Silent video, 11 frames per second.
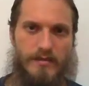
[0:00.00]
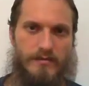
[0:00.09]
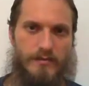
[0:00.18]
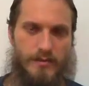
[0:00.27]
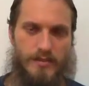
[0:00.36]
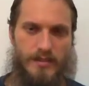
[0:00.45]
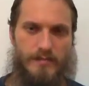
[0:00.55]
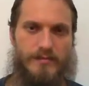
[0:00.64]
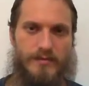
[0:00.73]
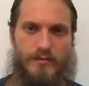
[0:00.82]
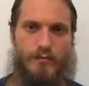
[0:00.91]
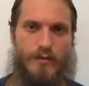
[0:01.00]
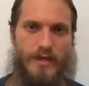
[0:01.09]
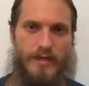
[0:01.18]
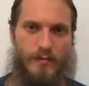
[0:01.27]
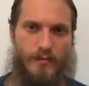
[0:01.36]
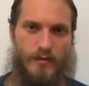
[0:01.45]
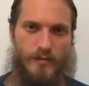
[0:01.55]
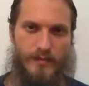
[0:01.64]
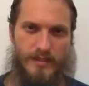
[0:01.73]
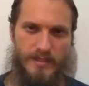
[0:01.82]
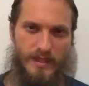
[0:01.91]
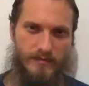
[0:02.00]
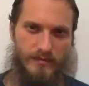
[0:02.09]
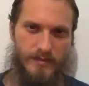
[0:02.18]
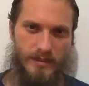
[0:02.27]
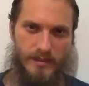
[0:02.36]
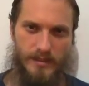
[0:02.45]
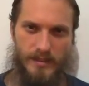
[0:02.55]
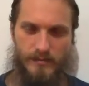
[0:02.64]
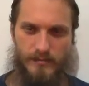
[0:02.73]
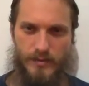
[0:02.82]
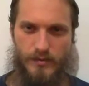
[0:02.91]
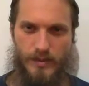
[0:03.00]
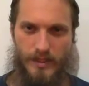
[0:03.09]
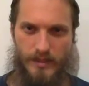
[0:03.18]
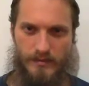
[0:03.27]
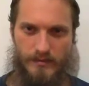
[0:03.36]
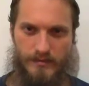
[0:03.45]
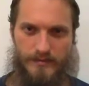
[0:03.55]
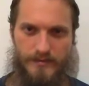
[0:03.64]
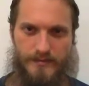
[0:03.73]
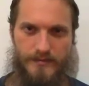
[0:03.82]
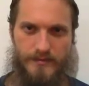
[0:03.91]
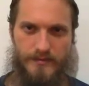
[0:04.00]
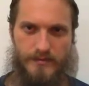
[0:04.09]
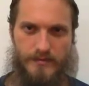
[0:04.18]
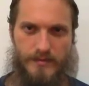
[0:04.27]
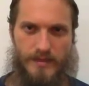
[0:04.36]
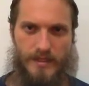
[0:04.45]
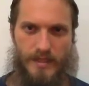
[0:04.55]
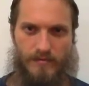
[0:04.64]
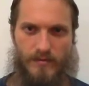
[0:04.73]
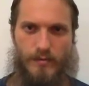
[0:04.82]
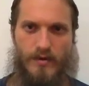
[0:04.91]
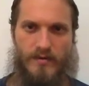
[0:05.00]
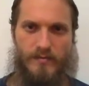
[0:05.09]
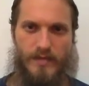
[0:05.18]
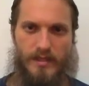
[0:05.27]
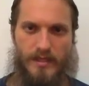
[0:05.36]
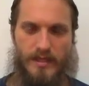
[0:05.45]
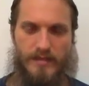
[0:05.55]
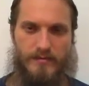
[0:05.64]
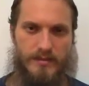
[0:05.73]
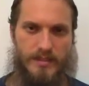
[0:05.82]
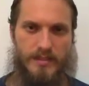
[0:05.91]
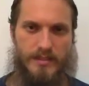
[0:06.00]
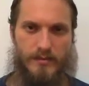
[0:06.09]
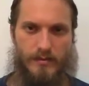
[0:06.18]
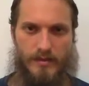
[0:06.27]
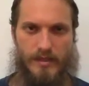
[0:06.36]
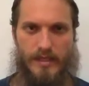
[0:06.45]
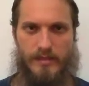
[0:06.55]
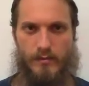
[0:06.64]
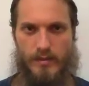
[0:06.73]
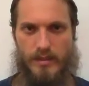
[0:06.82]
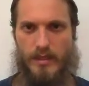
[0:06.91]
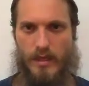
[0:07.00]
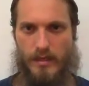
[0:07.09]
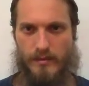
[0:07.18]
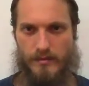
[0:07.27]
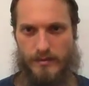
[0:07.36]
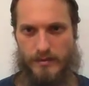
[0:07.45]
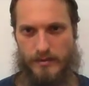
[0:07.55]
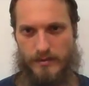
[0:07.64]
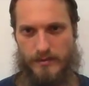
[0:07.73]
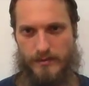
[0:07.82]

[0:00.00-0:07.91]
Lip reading: there's some greater purpose to everything that I'm doing. And every part of my life is interconnected with the others.